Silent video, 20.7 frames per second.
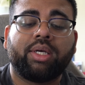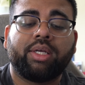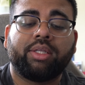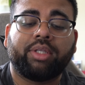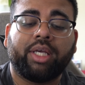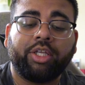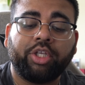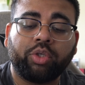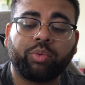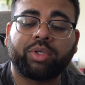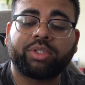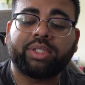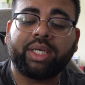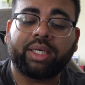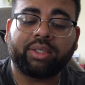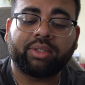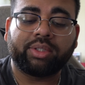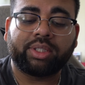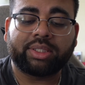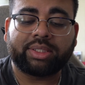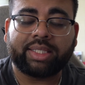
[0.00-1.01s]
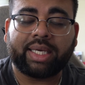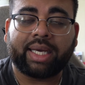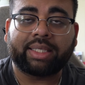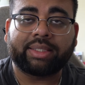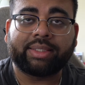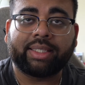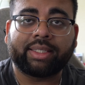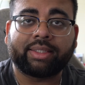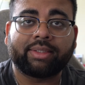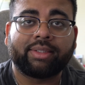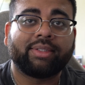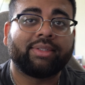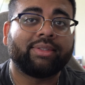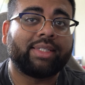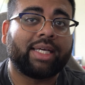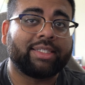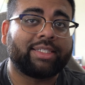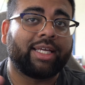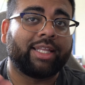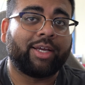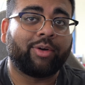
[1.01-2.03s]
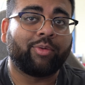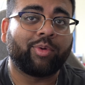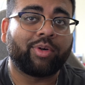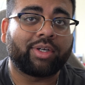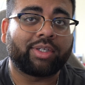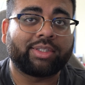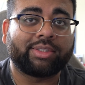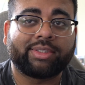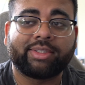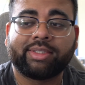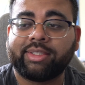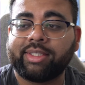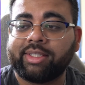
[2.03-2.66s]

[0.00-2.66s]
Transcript: Then you recycle the stack deck. That's how that works.